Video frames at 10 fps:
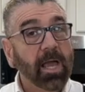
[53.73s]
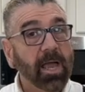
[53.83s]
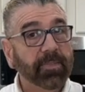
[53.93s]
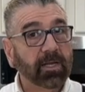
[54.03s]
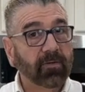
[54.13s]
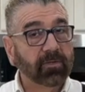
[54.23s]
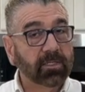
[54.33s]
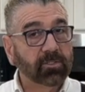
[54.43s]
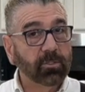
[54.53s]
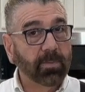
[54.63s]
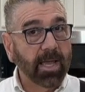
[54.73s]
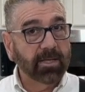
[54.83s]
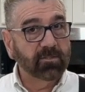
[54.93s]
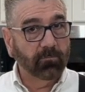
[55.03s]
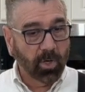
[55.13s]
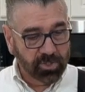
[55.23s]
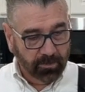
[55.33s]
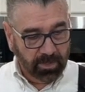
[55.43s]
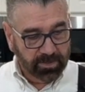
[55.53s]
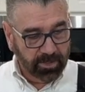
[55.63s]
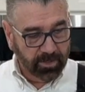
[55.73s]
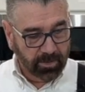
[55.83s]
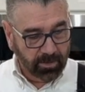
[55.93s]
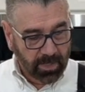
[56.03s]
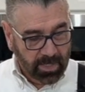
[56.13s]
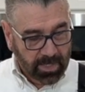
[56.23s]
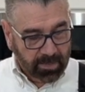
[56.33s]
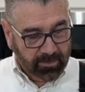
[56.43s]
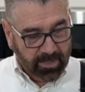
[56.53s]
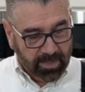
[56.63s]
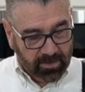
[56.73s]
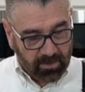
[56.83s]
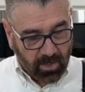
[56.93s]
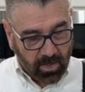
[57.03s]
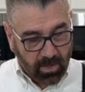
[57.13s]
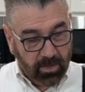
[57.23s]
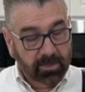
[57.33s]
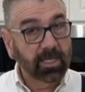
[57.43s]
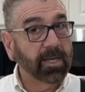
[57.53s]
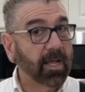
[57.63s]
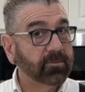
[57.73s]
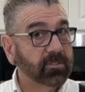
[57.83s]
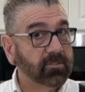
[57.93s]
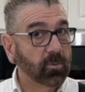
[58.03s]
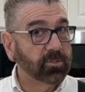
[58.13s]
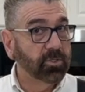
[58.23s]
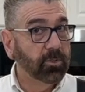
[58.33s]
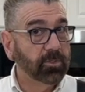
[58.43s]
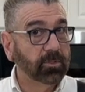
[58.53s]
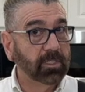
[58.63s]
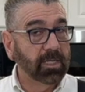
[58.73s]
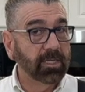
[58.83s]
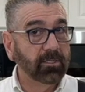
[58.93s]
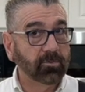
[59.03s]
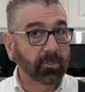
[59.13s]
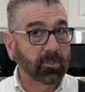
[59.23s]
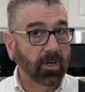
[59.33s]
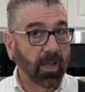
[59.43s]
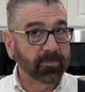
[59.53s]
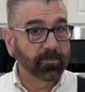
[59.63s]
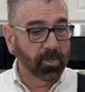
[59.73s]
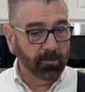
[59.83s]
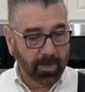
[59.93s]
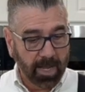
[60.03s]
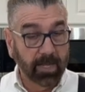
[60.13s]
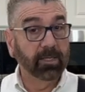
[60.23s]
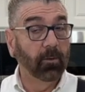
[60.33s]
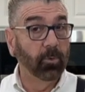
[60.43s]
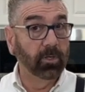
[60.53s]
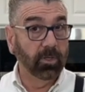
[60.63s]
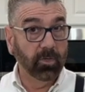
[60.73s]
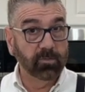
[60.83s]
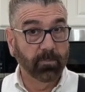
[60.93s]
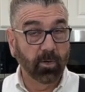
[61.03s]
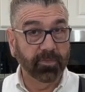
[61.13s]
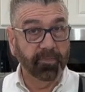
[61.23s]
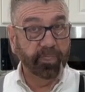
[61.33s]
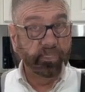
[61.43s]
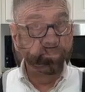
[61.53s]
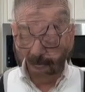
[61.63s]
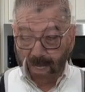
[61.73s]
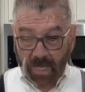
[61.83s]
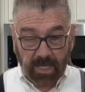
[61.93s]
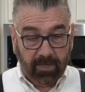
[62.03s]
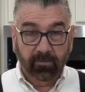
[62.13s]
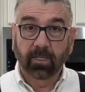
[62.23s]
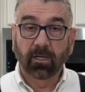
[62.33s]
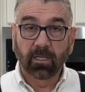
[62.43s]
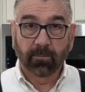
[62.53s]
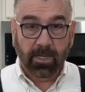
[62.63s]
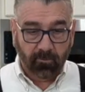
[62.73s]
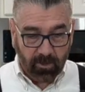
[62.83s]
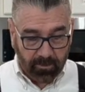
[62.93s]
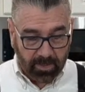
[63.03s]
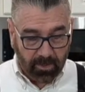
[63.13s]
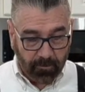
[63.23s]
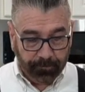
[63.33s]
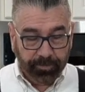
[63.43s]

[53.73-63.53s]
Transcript: And then I've got 2 bags of marshmallows here. These are 10 ounces or 283 grams per bag, and we're going to use both of these, and I've got all of my equipment here.